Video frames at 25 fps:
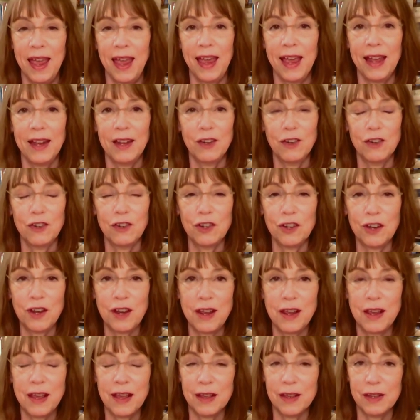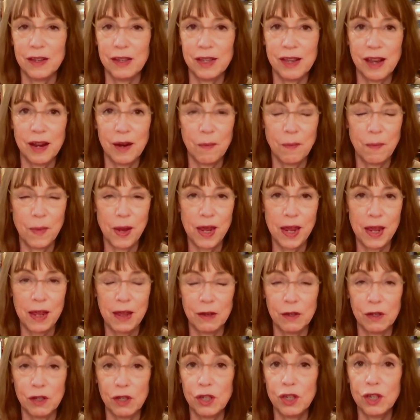and she has sent me
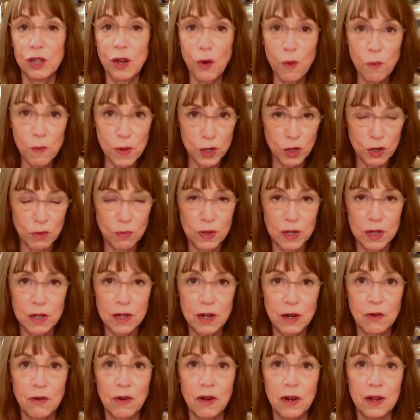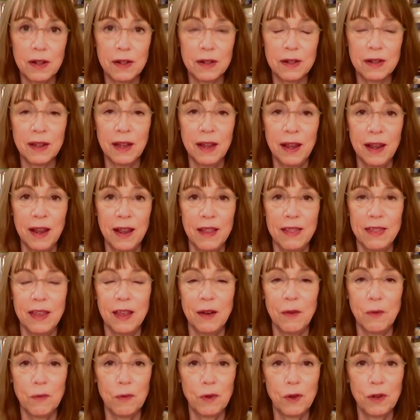so much material
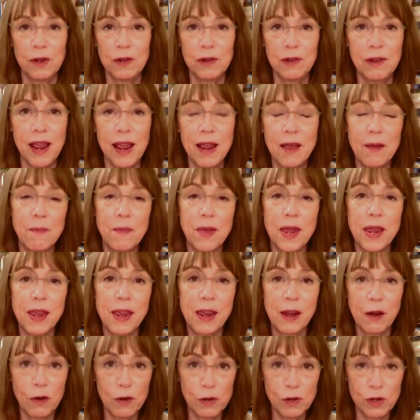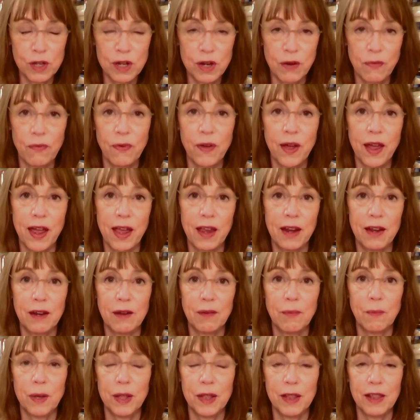that could take me years to find,
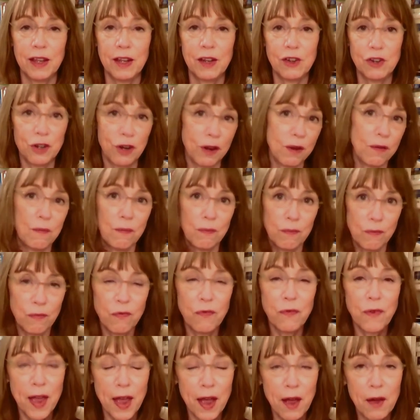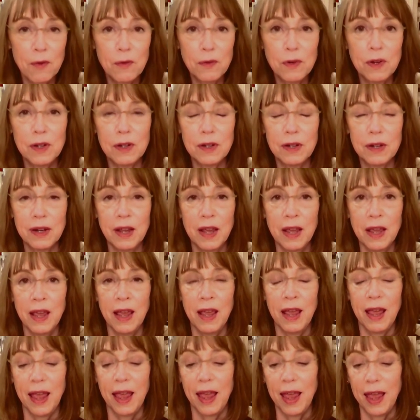but that she found and
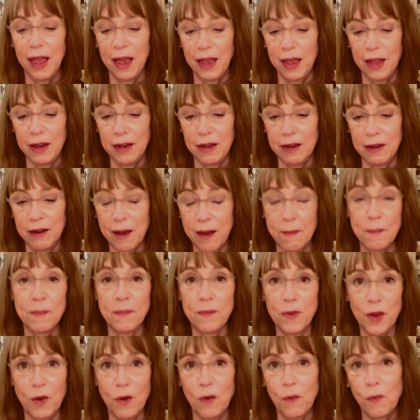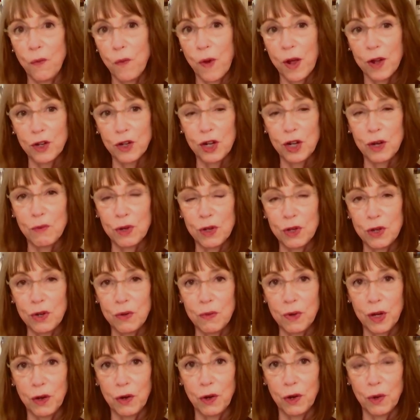and um, you know while she was
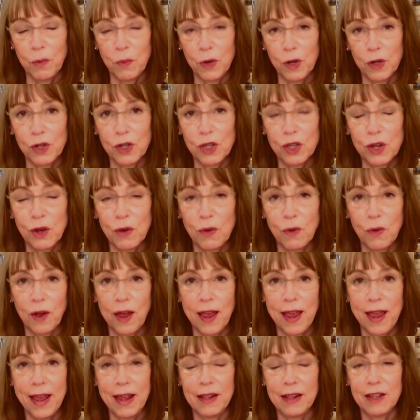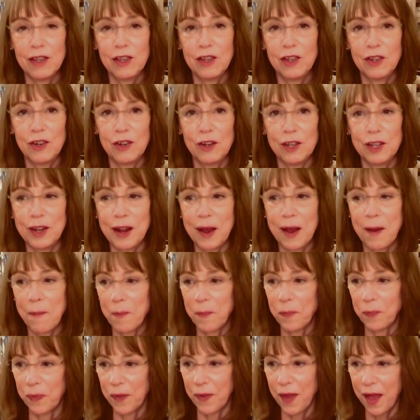doing her work. So it's just
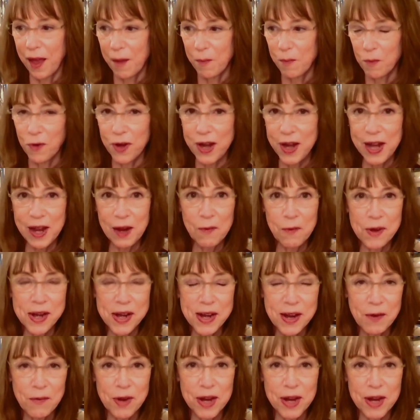I'm I'm reading, reading,